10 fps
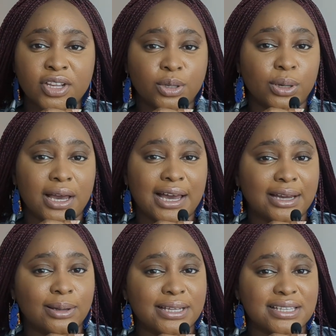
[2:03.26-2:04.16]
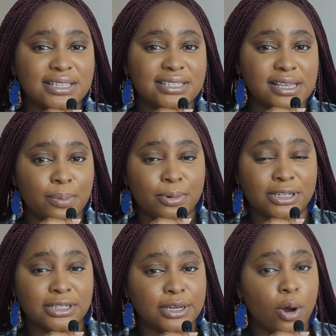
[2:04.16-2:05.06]
You can calculate it
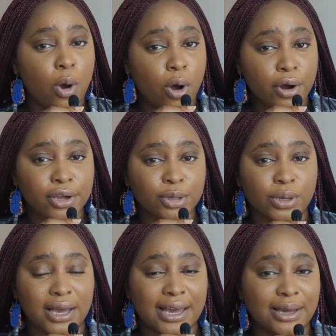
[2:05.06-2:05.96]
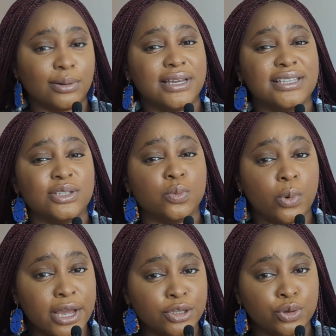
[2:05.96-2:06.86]
separately or you can calculate it
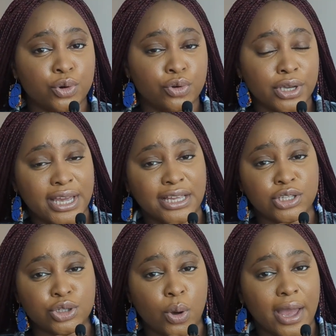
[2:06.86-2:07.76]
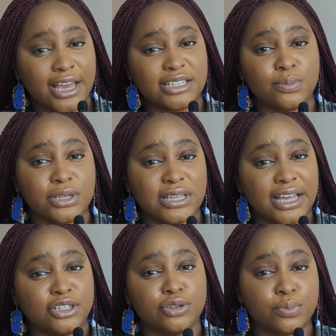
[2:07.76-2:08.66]
when you create your express
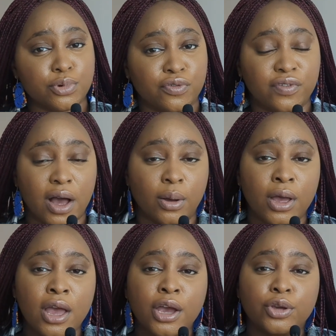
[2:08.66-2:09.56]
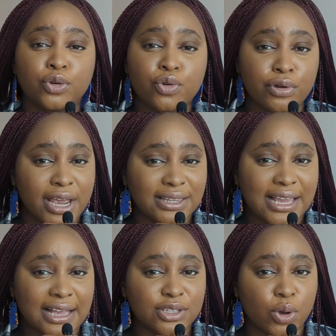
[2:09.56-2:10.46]
entry profile. You
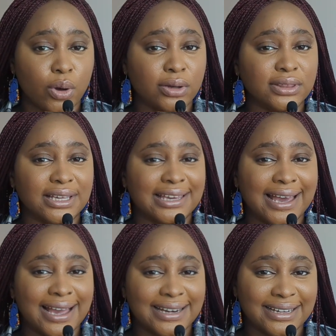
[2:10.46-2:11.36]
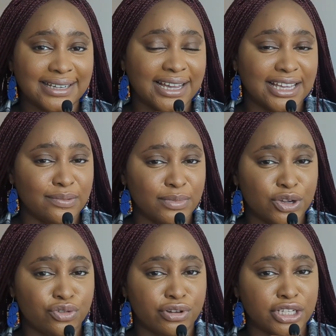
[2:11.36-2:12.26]
create that on the Canada
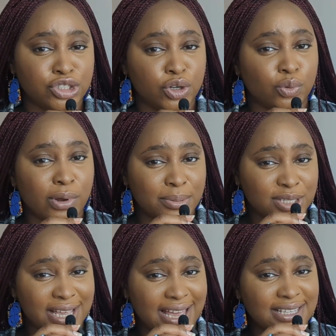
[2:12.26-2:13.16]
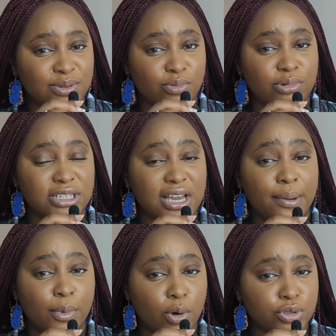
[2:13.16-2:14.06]
immigration website, which
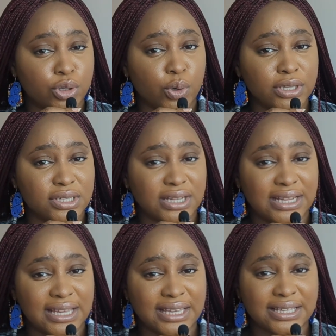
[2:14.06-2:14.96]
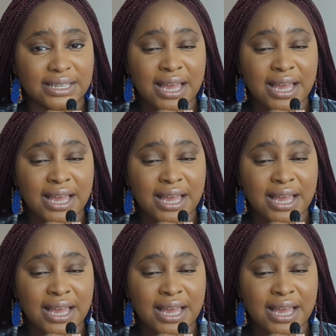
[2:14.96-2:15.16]
I'm also going to link